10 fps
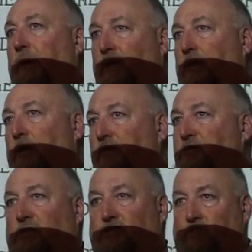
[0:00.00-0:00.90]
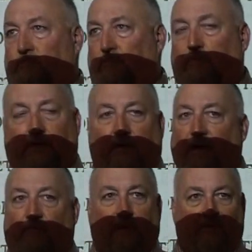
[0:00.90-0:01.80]
my kids because I
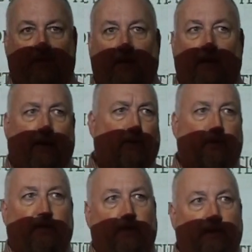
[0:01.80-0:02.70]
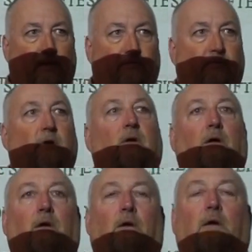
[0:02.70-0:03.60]
drive them every day, I know where they live,
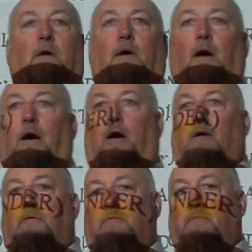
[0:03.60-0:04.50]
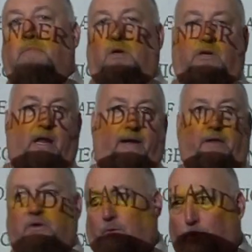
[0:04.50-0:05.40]
uh, you know, kind of
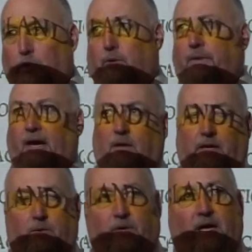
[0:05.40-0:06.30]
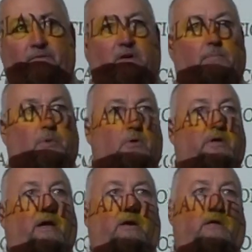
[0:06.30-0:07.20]
out on a rural route like we have here in Polk
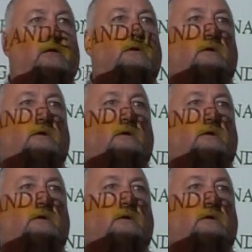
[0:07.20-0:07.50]
County.